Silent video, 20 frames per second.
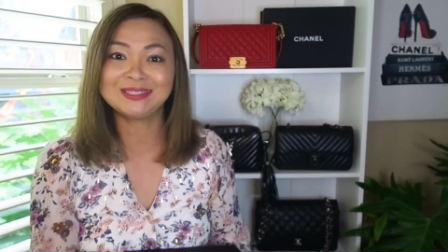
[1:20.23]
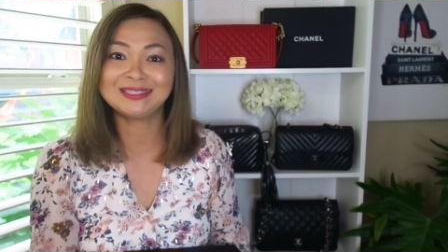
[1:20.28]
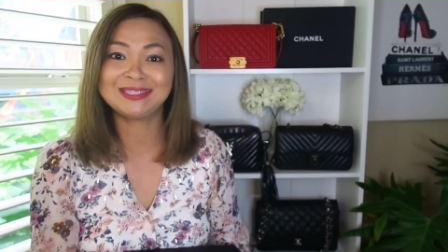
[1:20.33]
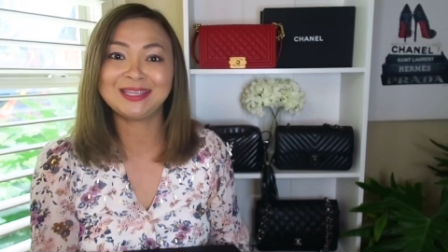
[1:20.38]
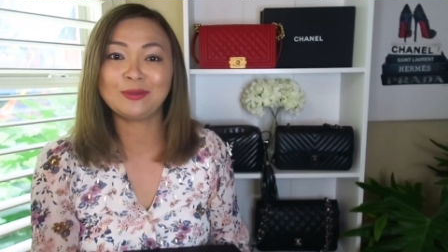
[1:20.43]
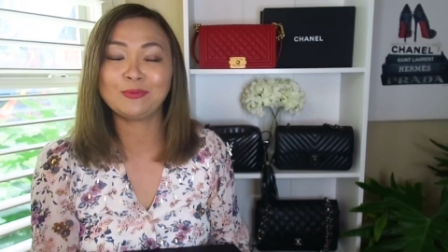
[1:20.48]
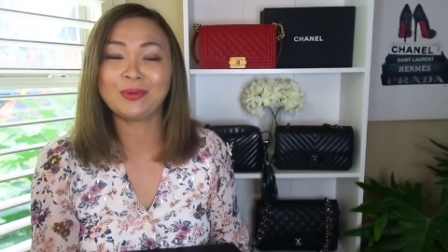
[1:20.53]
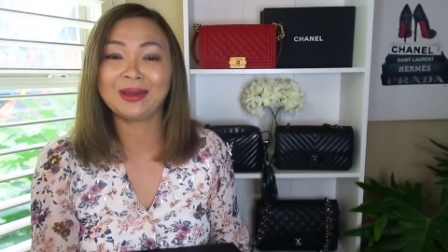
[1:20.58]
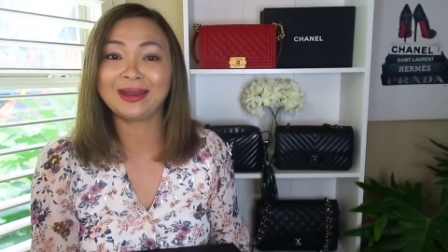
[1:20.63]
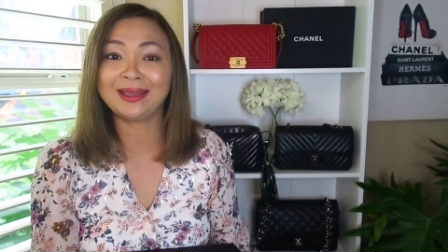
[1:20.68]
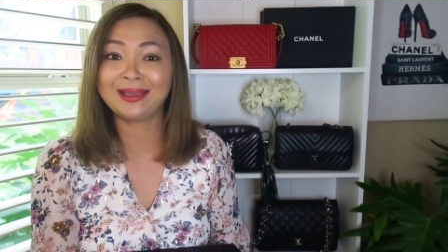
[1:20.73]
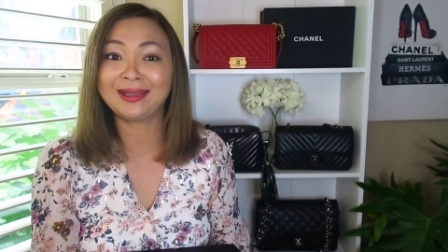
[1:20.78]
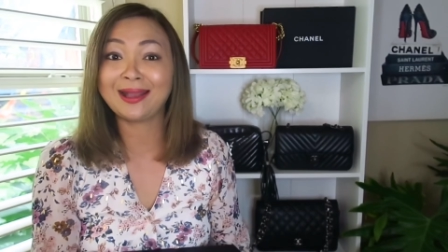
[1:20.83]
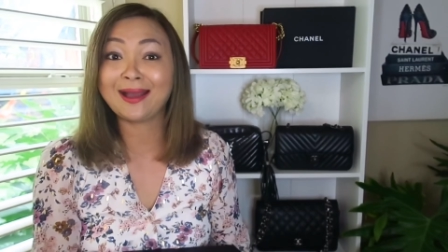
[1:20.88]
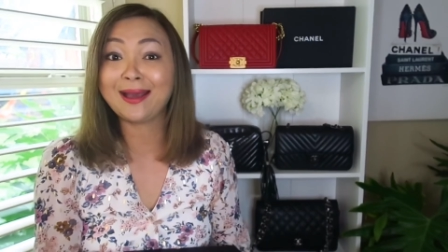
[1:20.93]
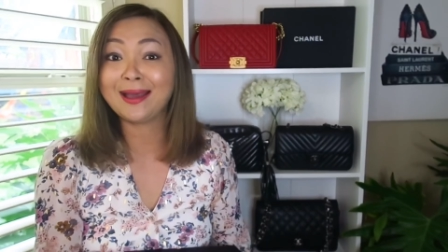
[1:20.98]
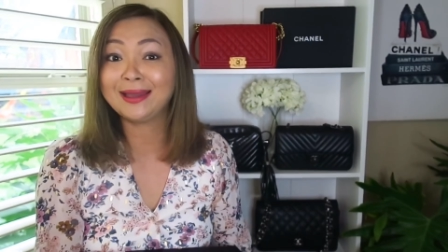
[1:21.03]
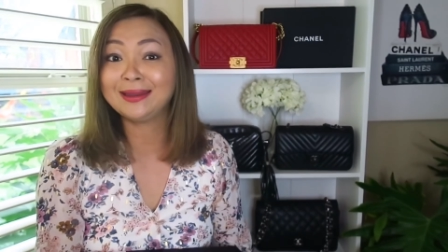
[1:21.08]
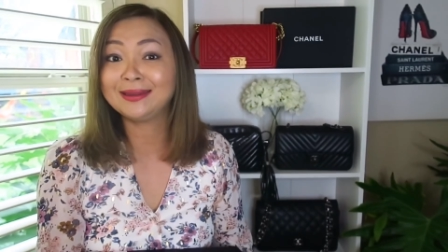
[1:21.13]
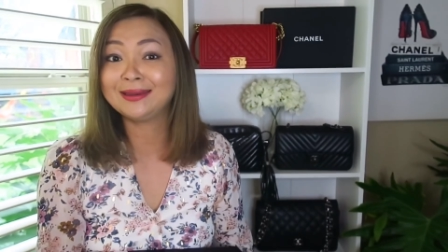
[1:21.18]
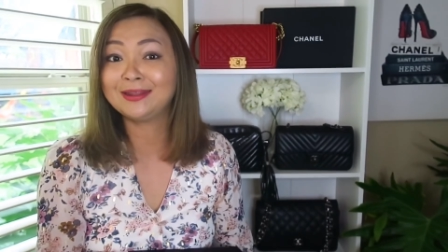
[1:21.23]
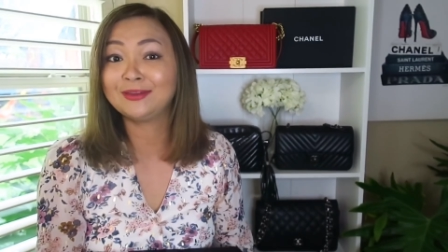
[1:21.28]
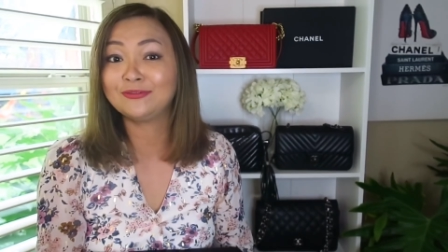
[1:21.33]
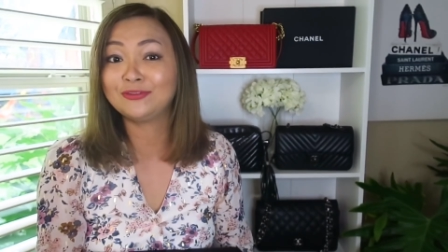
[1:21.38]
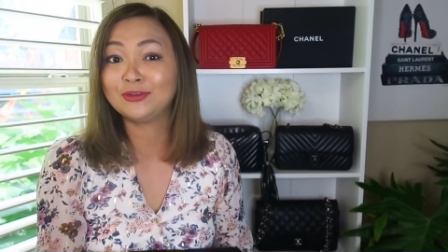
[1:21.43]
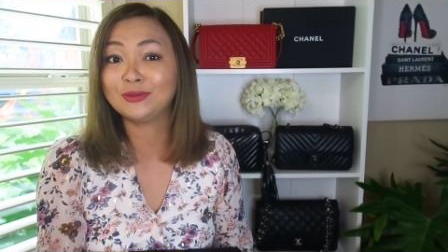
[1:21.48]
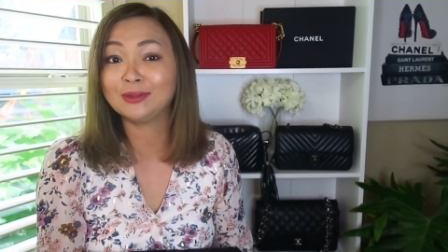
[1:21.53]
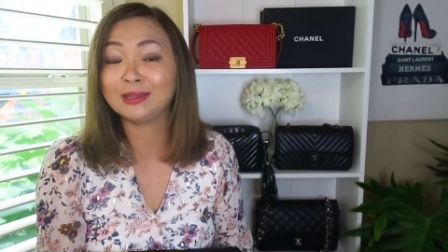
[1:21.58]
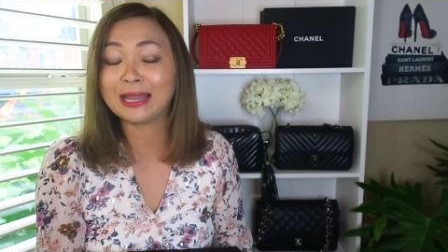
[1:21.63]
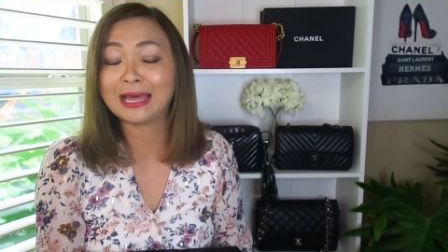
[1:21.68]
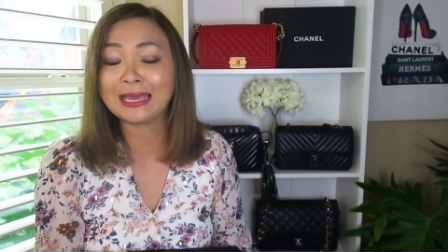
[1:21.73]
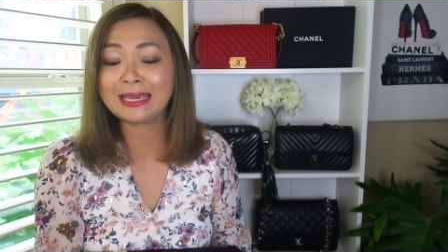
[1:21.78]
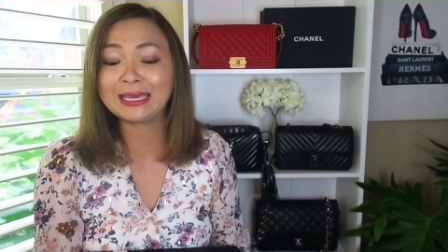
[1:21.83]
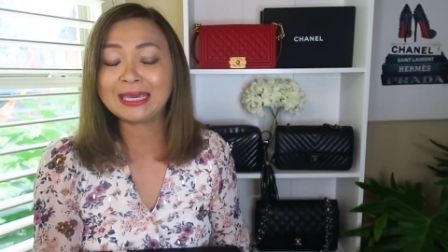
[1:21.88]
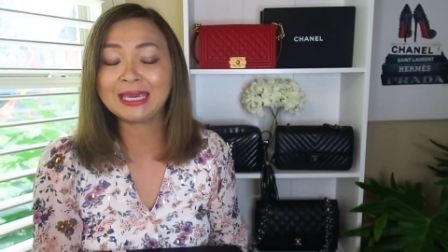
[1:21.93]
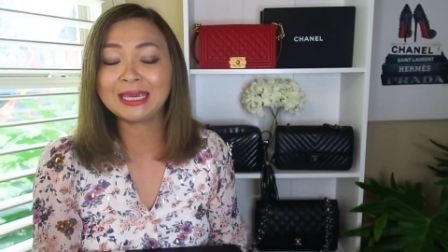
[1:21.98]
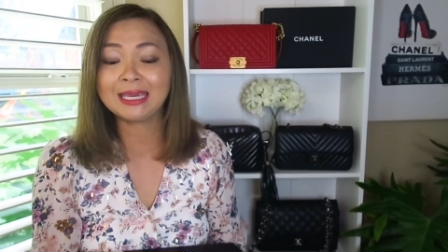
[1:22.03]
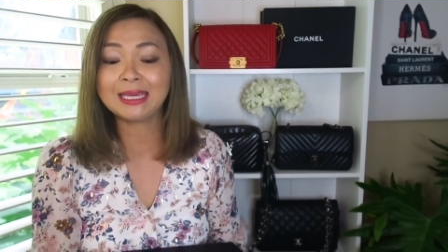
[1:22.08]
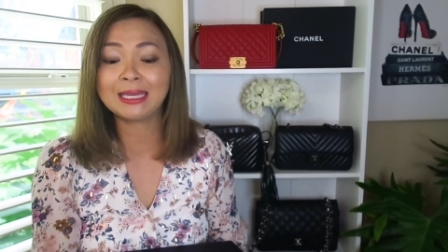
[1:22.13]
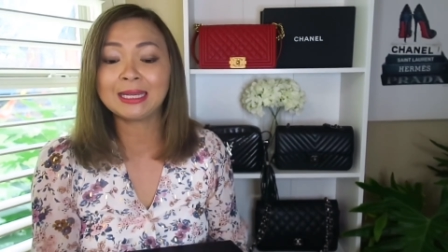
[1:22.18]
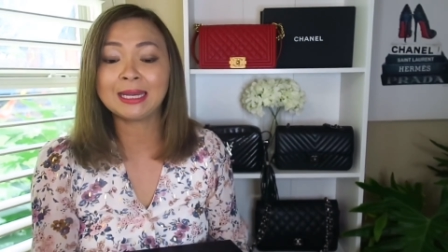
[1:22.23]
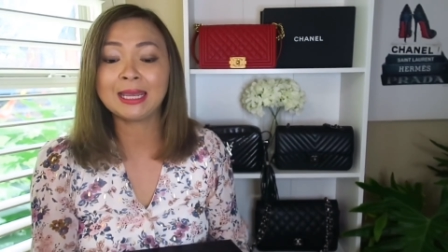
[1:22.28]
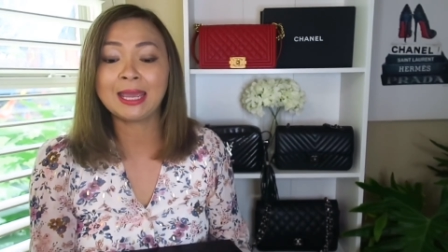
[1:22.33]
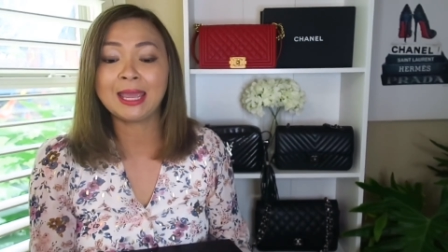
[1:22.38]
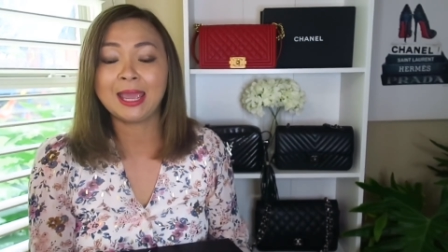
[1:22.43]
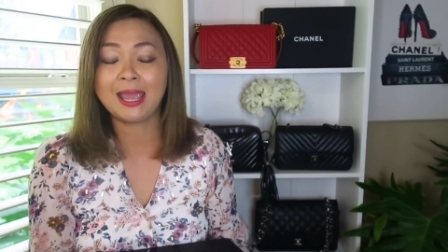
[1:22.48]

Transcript: see what I got and if you like it.